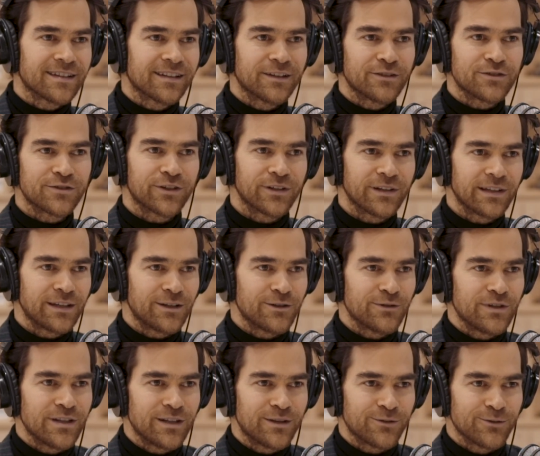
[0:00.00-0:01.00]
And then suddenly
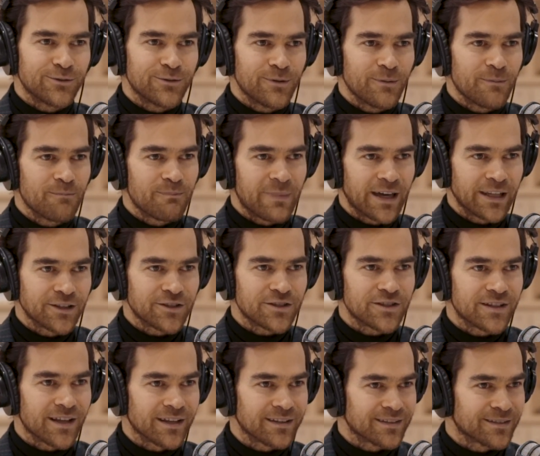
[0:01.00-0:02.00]
you need to
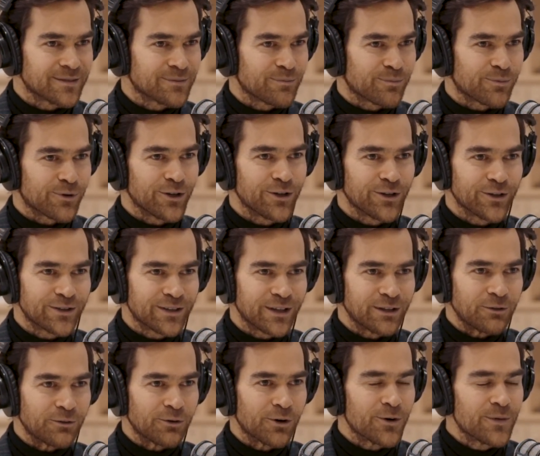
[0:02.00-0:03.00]
manage that product
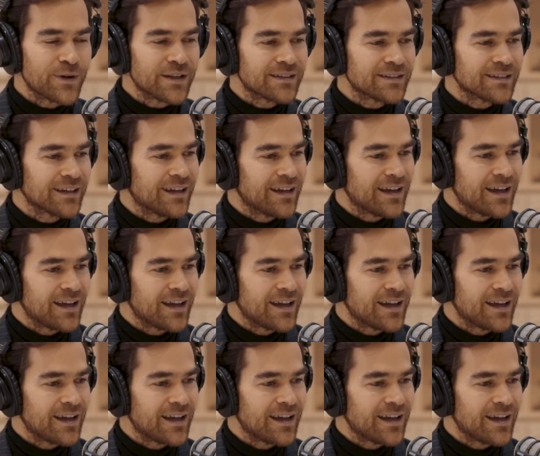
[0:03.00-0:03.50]
and grow it.